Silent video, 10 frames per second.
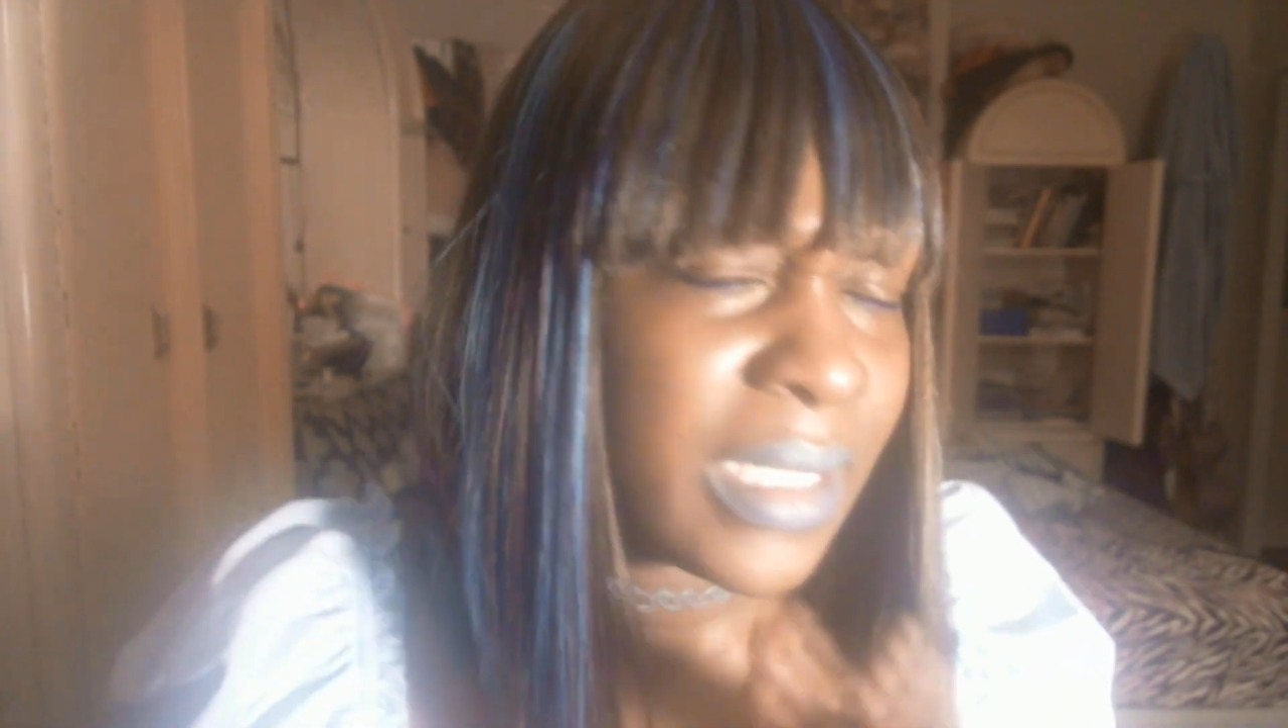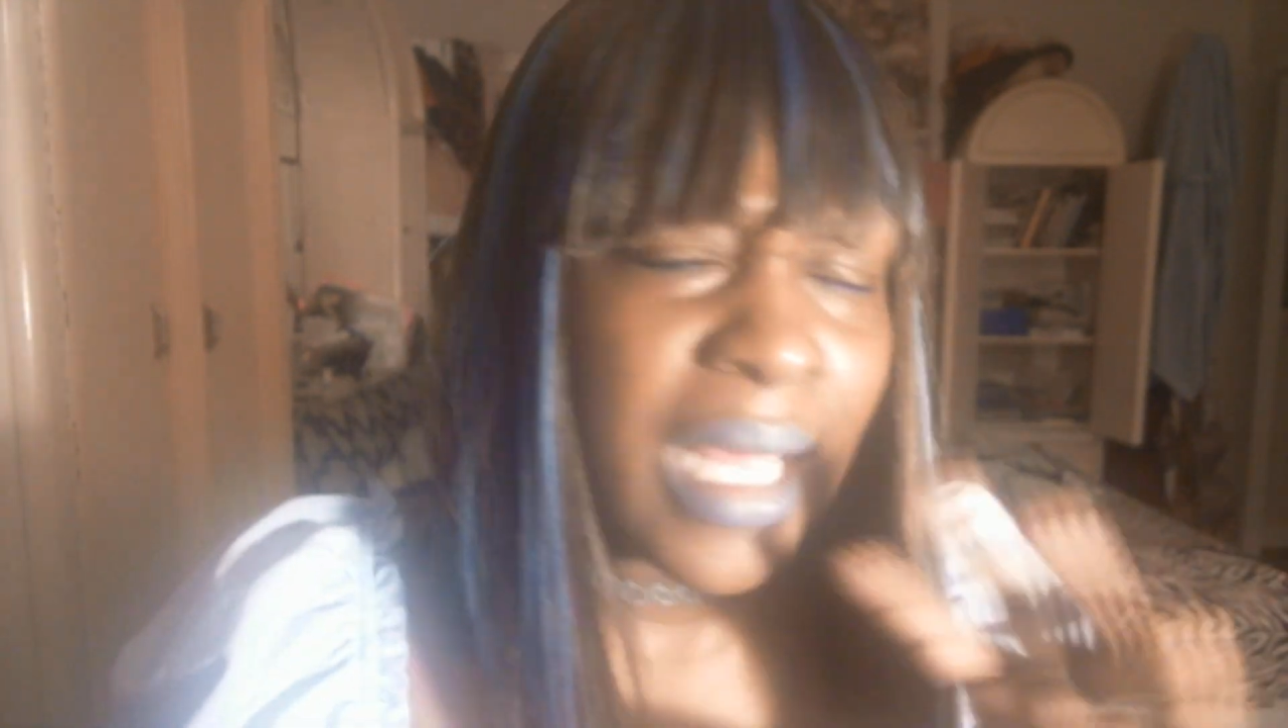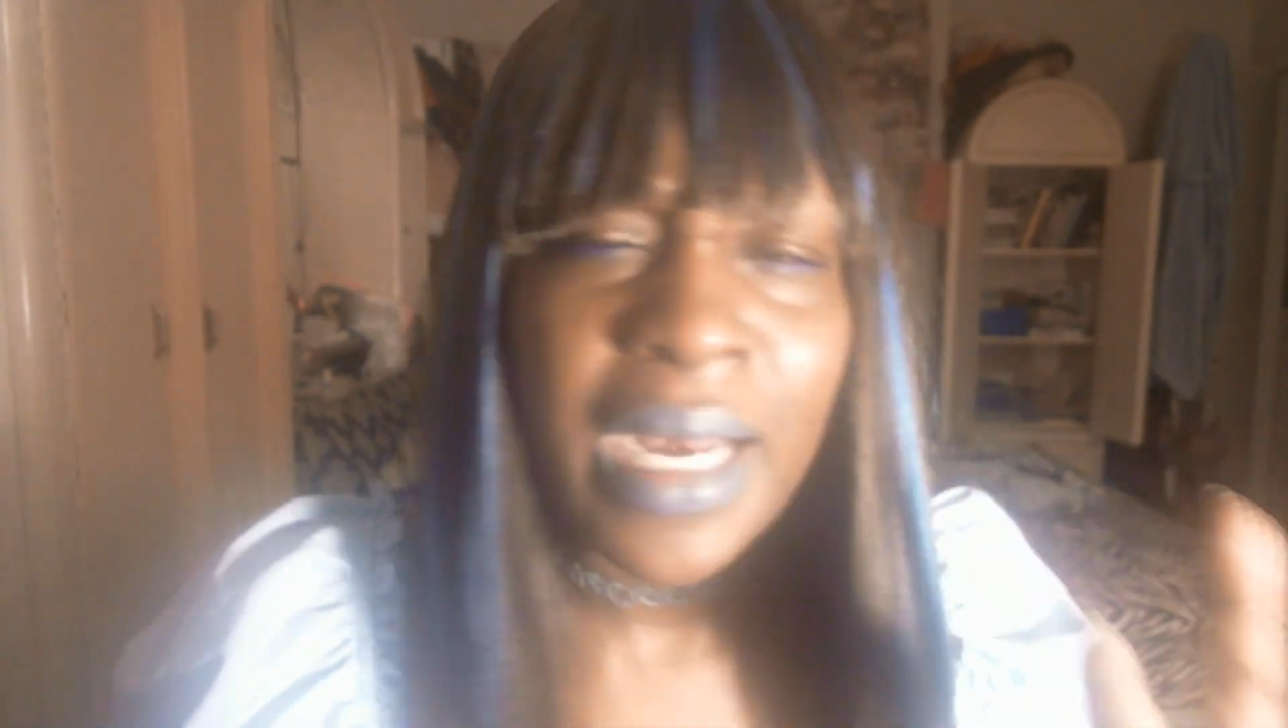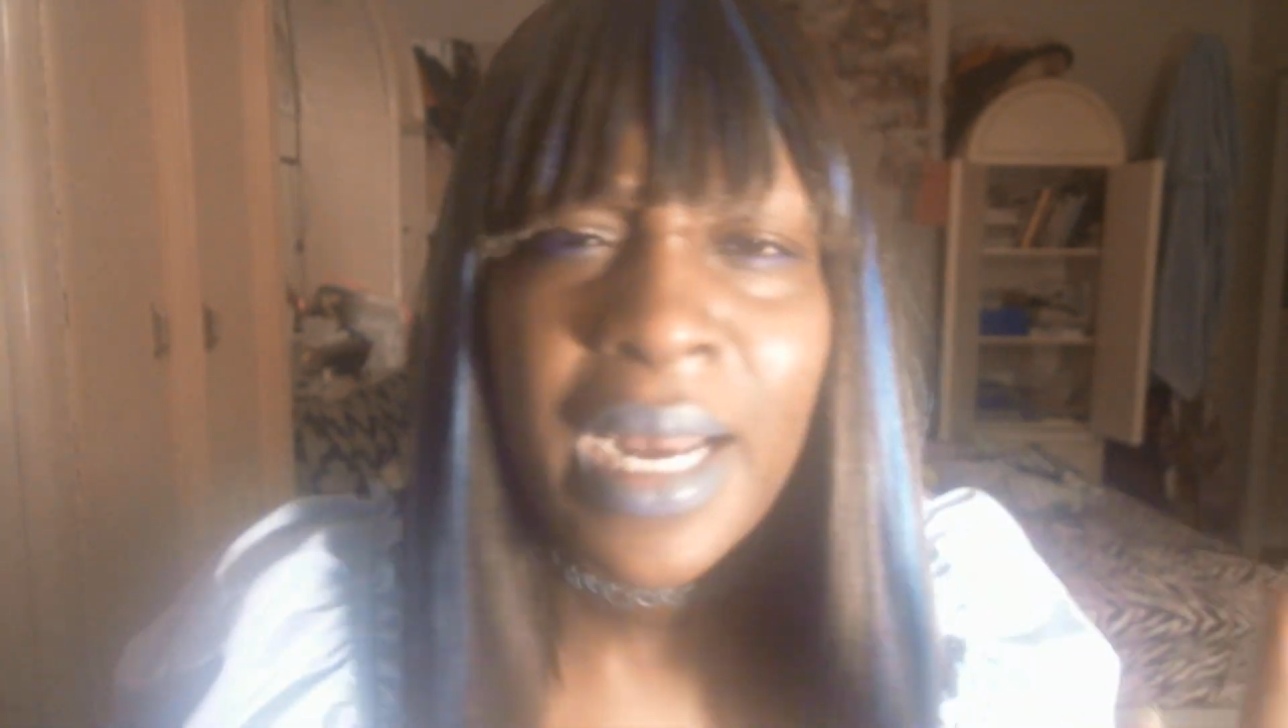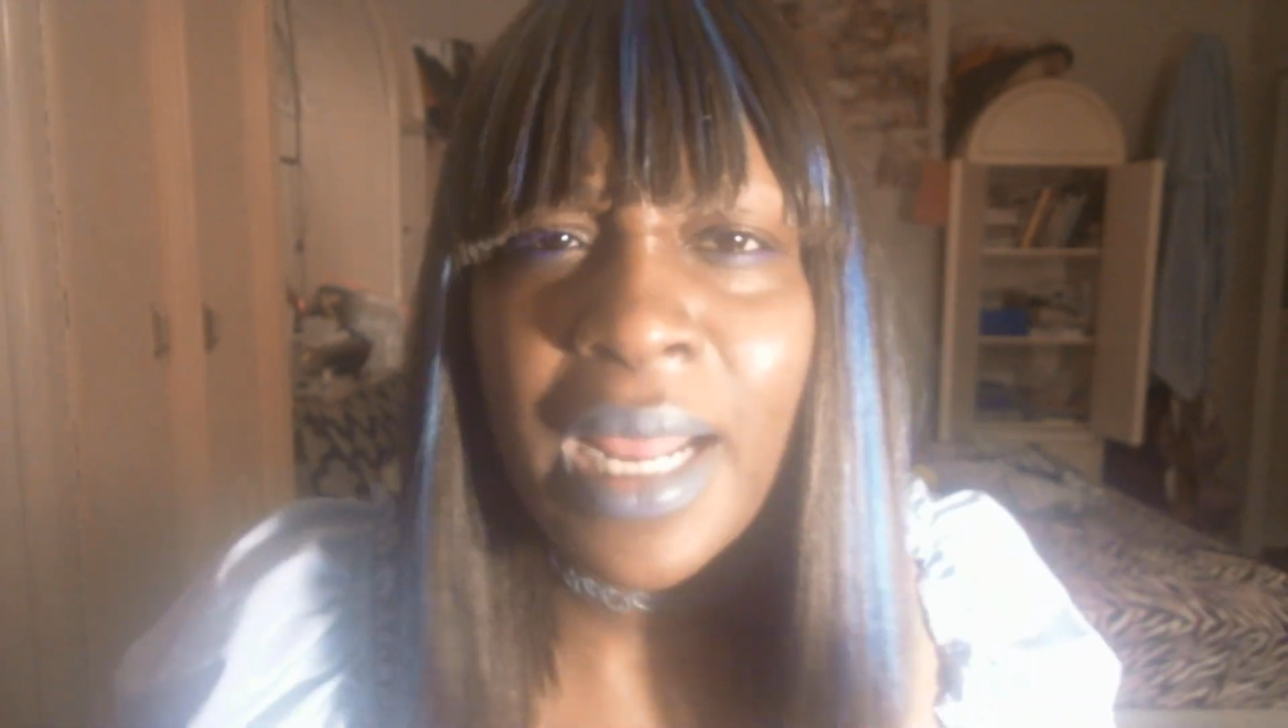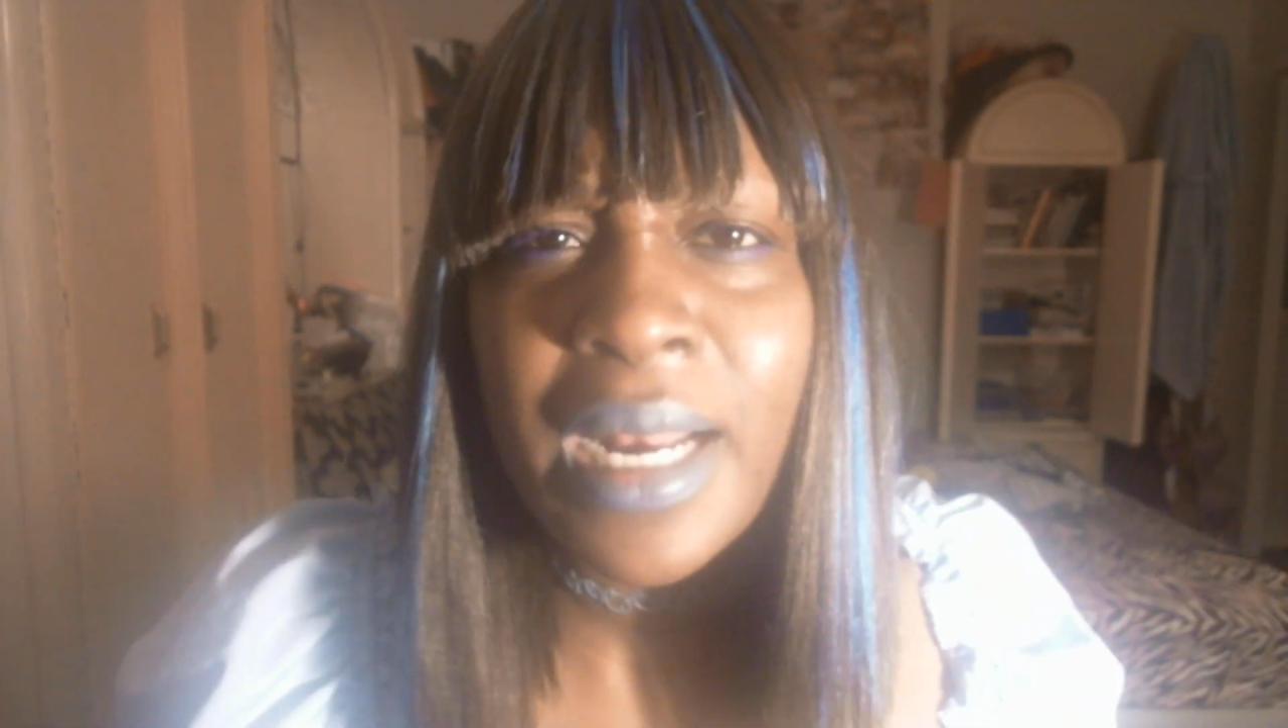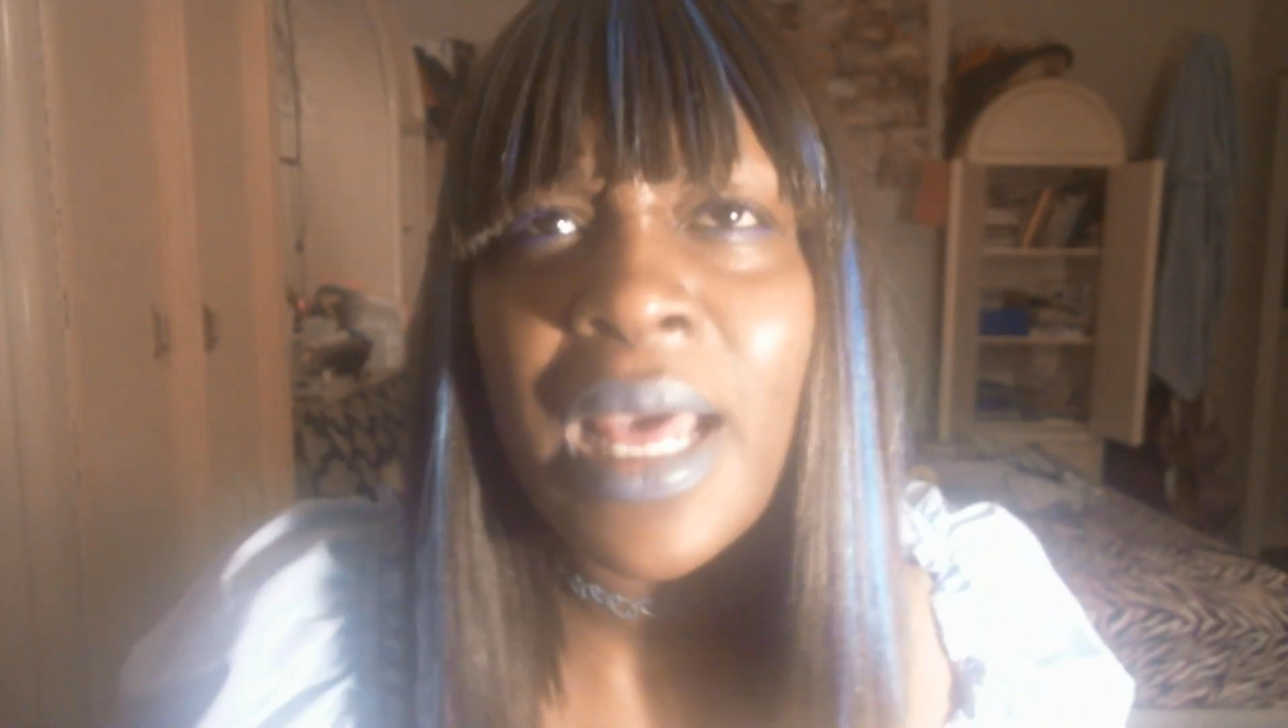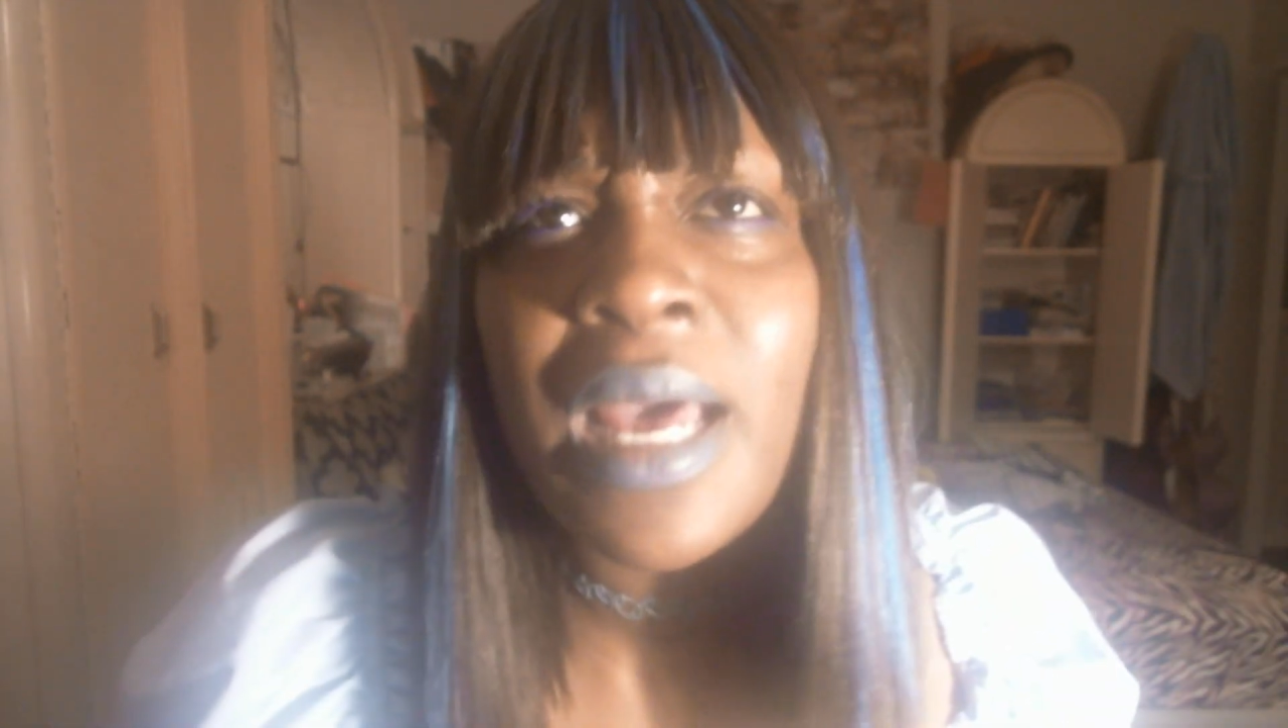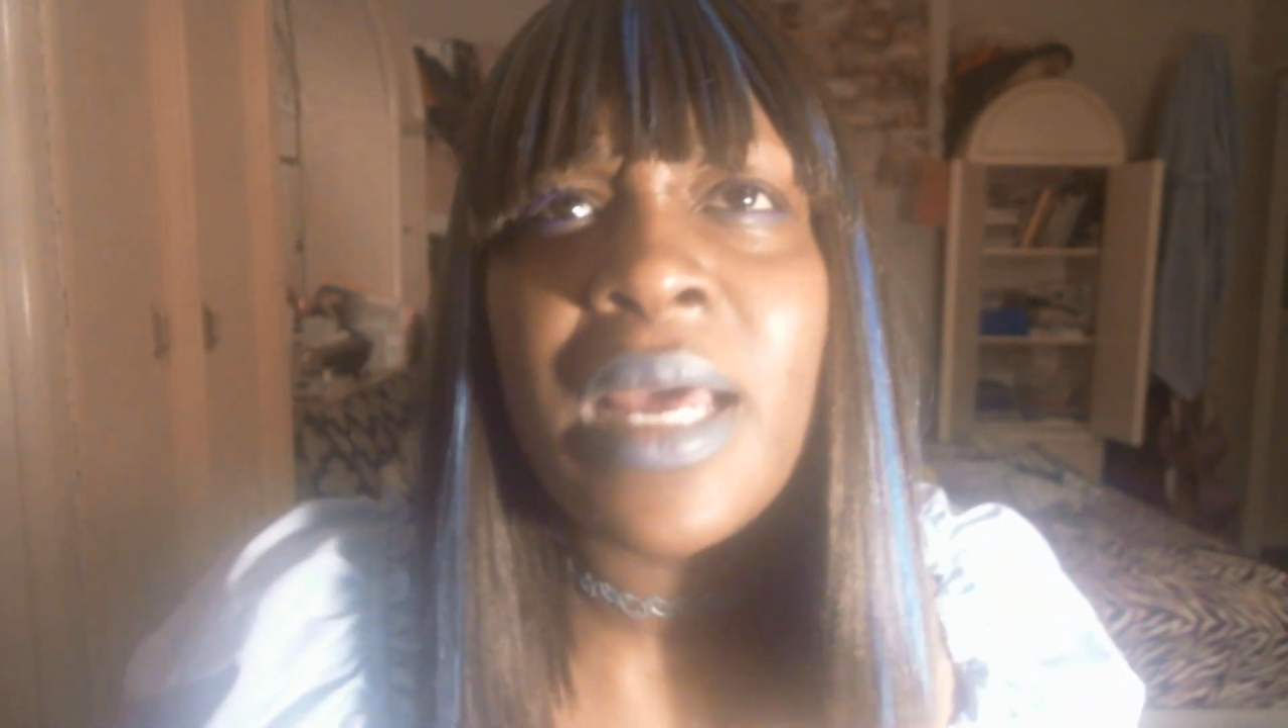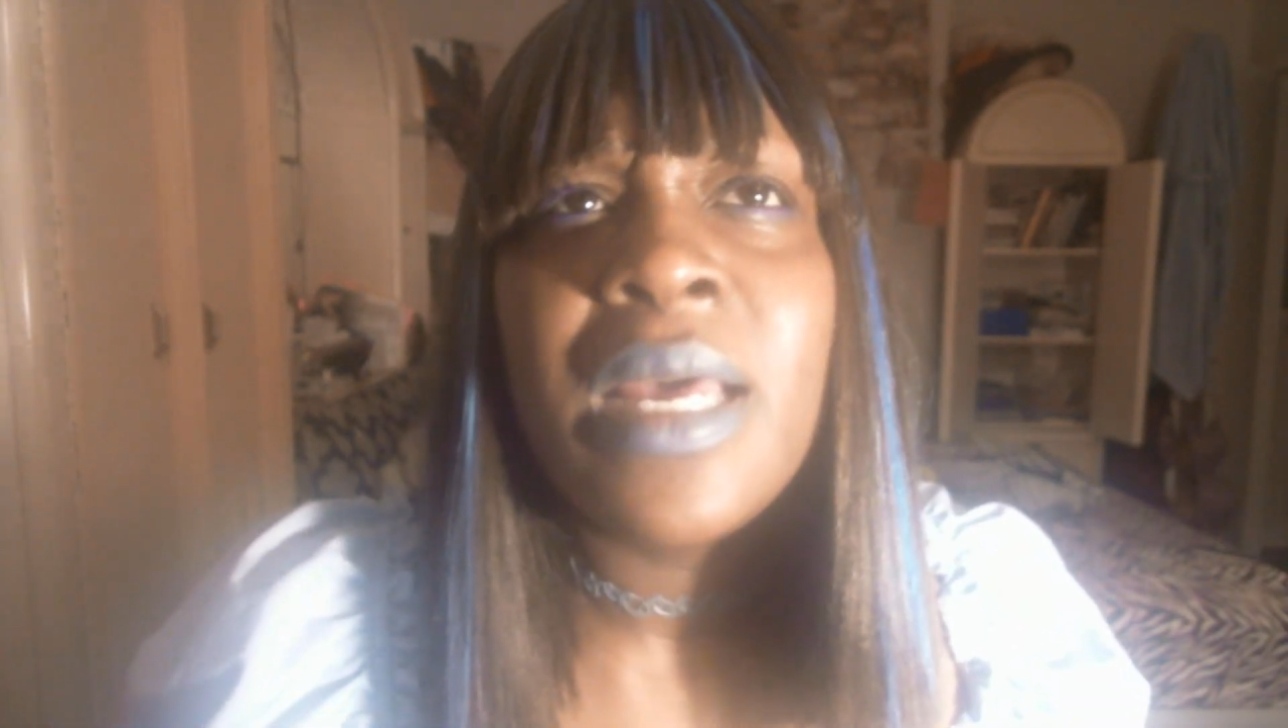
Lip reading: and la la la la.